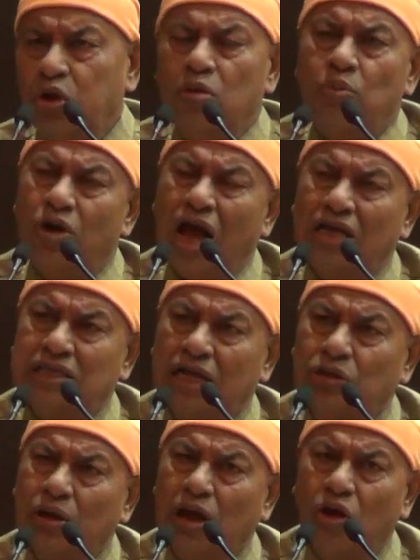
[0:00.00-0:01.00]
Tor Mona
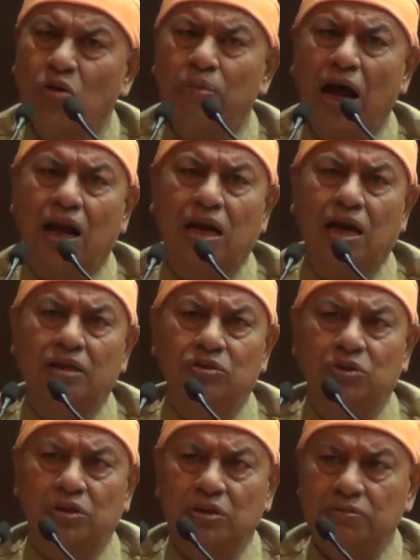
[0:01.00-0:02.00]
Jatar Kano
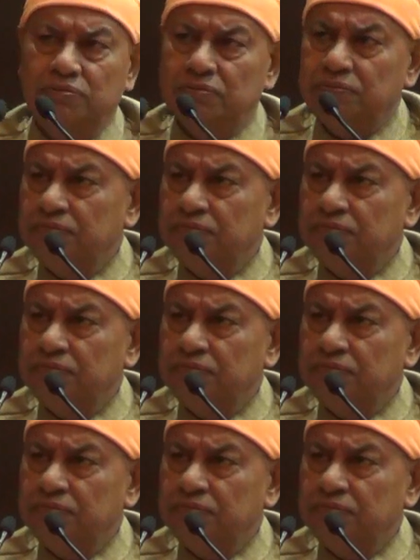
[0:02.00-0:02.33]
Bharakranto.